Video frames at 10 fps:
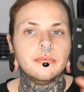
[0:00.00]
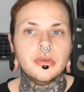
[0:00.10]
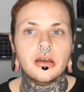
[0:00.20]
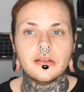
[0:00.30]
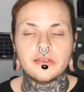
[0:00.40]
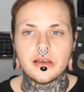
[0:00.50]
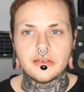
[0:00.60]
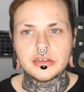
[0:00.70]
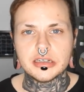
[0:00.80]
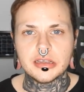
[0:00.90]
Beyond
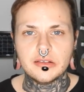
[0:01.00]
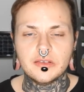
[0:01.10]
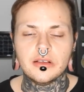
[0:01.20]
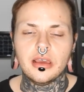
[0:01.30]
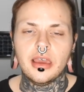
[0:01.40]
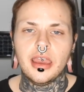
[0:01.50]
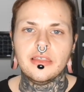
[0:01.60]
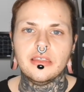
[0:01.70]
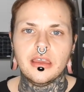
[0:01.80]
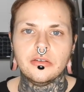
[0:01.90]
Sausages.
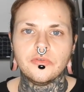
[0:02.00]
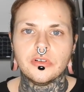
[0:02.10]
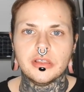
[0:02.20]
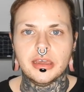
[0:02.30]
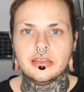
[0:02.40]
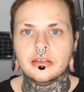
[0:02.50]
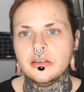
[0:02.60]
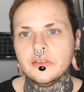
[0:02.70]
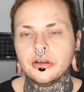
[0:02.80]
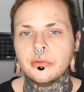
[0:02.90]
And then for like the
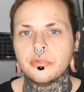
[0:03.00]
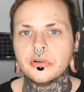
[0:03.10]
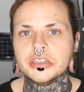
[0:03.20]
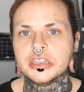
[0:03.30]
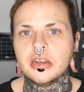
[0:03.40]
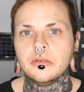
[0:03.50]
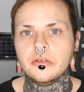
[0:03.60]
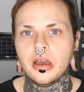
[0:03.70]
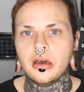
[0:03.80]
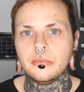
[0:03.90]
dessert
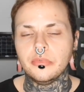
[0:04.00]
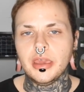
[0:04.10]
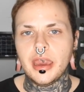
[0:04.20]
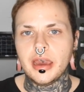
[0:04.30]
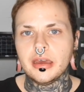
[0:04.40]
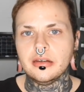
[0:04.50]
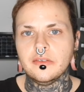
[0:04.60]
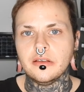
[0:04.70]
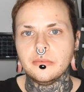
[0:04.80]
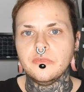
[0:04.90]
portion, um, we had
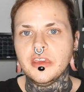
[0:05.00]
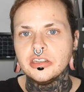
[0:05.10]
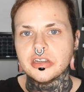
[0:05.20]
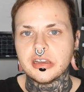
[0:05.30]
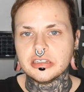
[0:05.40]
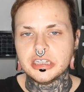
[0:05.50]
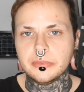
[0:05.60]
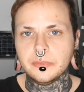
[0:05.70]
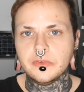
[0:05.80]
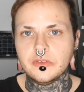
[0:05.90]
some vegan chocolate
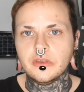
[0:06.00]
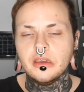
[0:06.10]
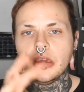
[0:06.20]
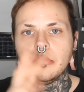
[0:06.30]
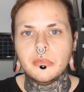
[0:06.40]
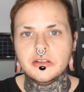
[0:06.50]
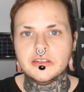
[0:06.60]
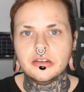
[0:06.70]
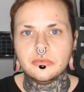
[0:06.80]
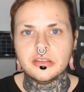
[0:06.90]
chips,
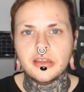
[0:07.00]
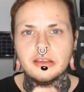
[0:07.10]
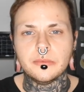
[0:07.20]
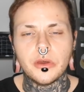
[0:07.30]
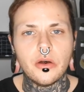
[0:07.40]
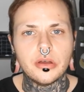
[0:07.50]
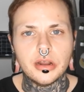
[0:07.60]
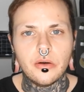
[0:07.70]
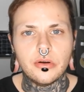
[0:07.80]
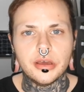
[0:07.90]
melted with like some
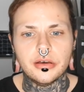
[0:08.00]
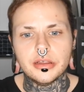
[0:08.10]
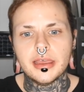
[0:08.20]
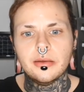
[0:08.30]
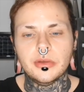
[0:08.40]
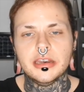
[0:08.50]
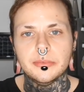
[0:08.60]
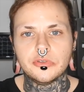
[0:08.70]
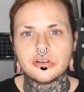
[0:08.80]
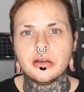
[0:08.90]
coconut oil and we
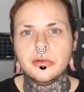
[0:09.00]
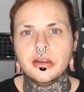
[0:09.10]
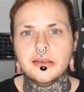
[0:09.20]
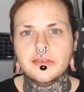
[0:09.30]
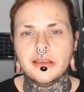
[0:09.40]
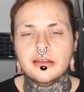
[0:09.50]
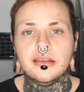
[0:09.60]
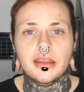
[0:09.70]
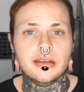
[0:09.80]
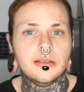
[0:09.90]
dipped strawberries and
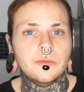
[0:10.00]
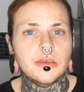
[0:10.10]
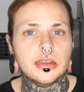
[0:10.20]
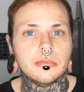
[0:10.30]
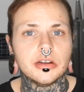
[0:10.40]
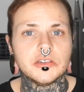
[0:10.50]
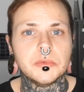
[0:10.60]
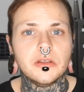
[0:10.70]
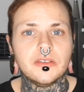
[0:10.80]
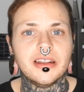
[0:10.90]
Dandies vegan
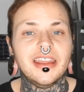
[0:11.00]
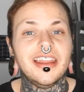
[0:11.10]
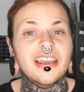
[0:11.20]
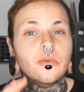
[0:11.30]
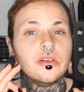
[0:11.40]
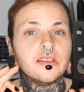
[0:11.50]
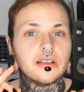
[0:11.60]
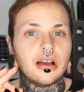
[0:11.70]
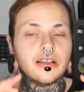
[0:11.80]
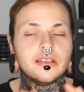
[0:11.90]
marshmallows in it and it
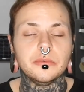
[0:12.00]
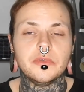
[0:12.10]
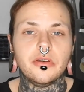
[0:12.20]
was awesome.